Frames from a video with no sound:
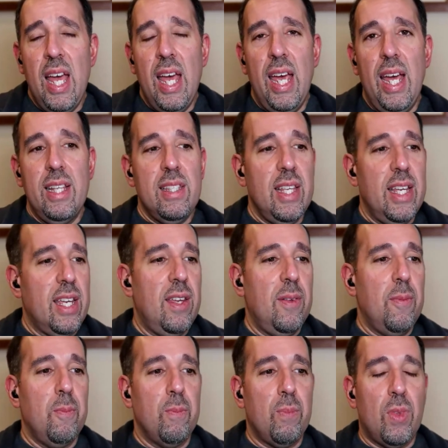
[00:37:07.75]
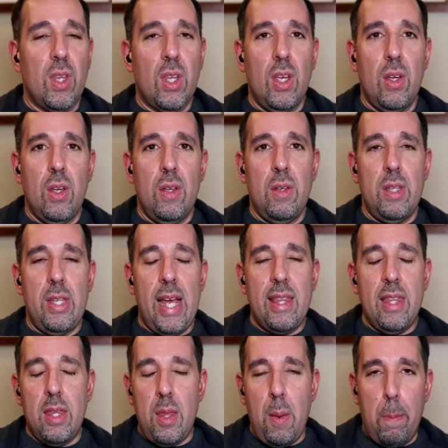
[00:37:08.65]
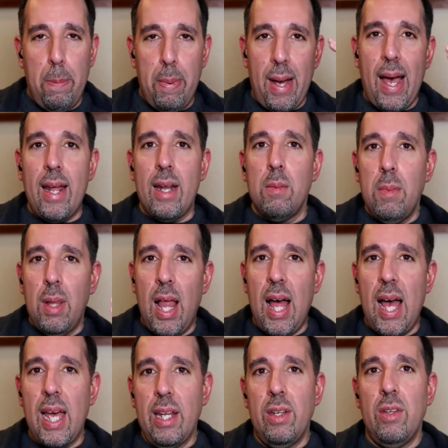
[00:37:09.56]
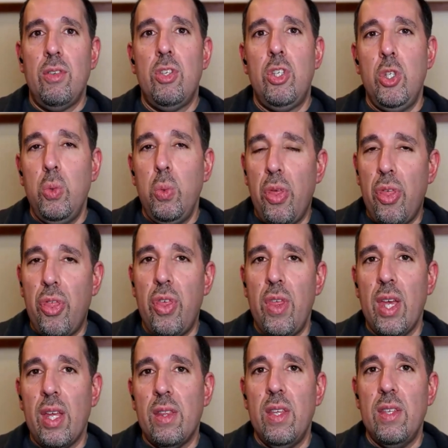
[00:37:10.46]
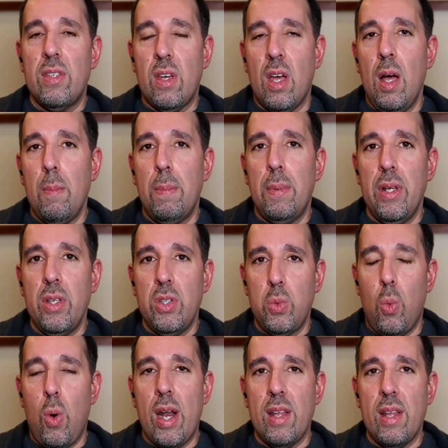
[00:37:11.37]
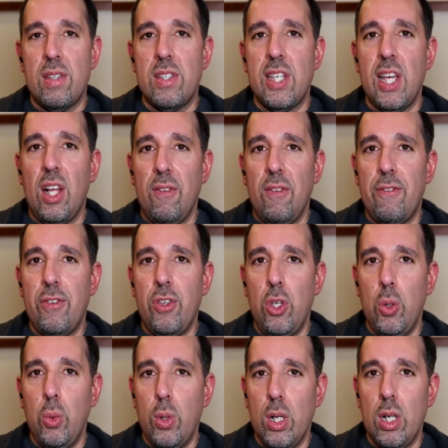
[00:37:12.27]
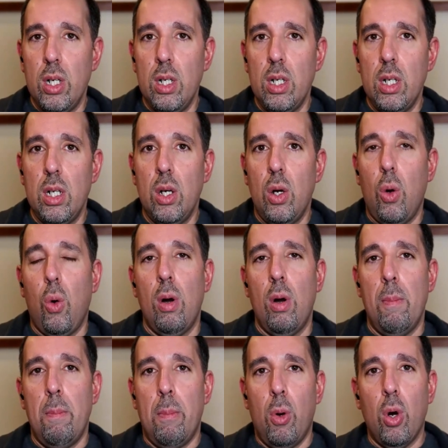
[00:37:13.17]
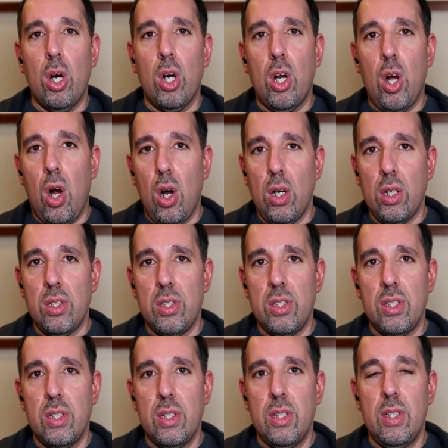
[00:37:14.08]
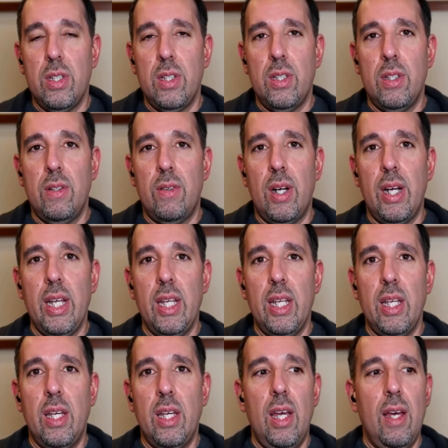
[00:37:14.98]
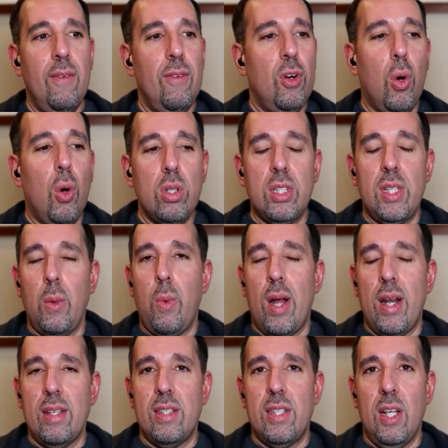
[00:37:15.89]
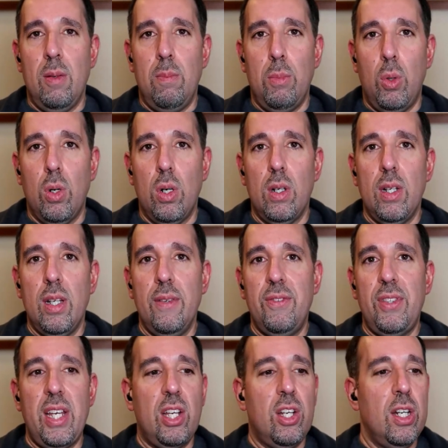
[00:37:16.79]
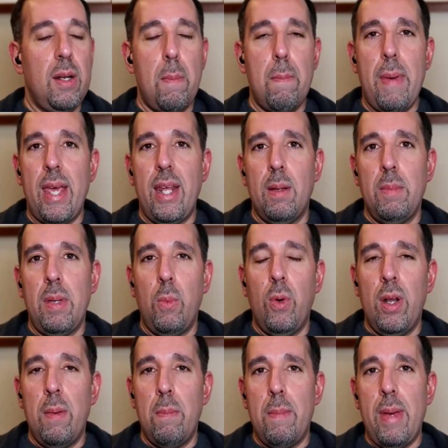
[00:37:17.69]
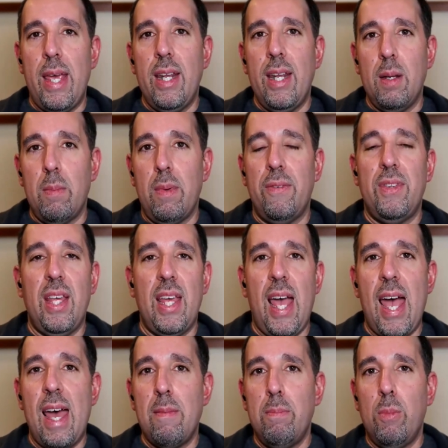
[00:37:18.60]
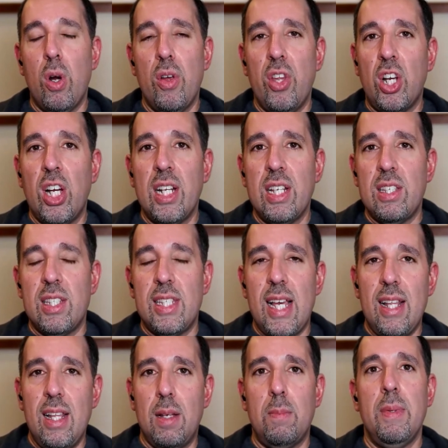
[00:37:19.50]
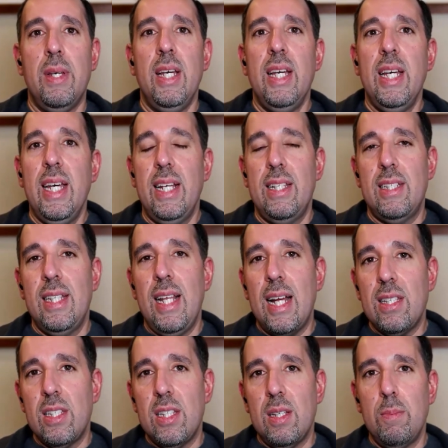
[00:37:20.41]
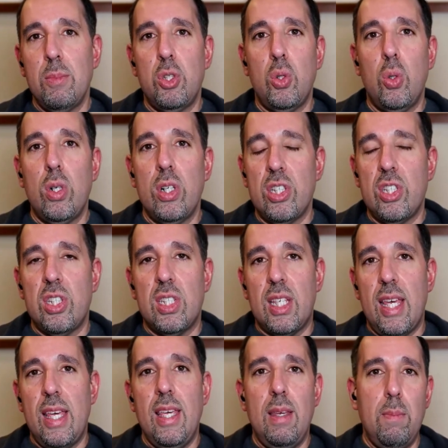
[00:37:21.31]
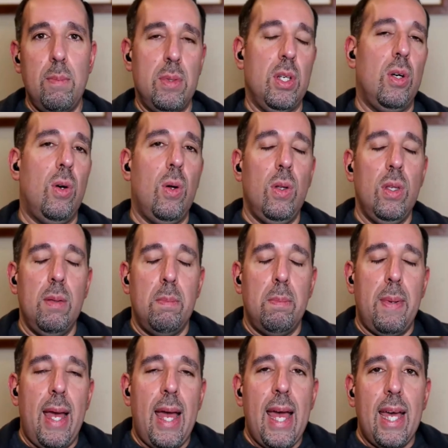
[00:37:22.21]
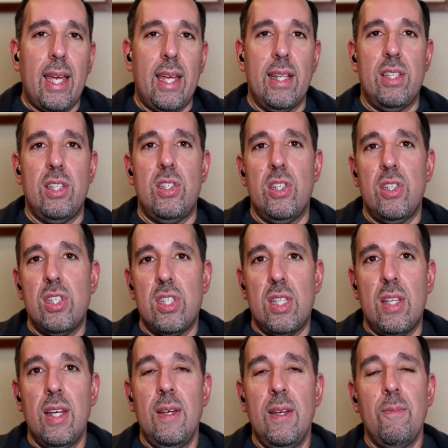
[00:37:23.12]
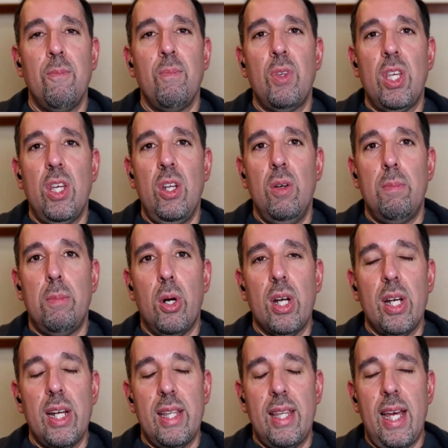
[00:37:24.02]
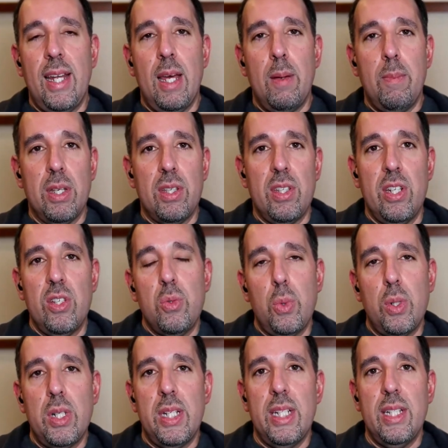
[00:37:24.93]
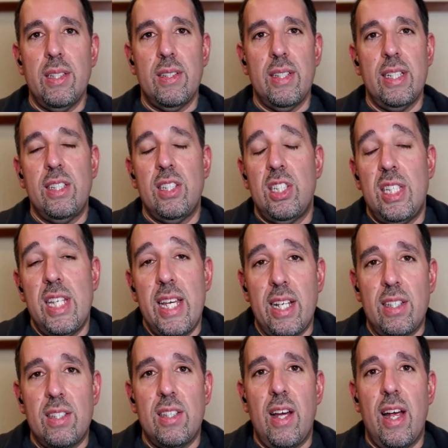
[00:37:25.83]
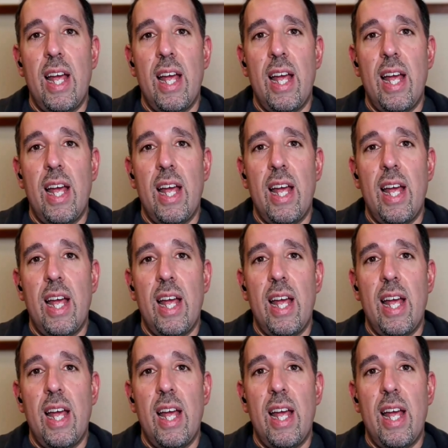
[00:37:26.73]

It's like at the bottom line, do you think these companies want to sell fewer or more cards? Right. Right. Of course, they want to sell more. If they could have made them, they would have made them. If they had more, they're going to sell them. It's not some sort of scheme to hold them back. It's just, you know, market dynamics. It is what it is. It stinks.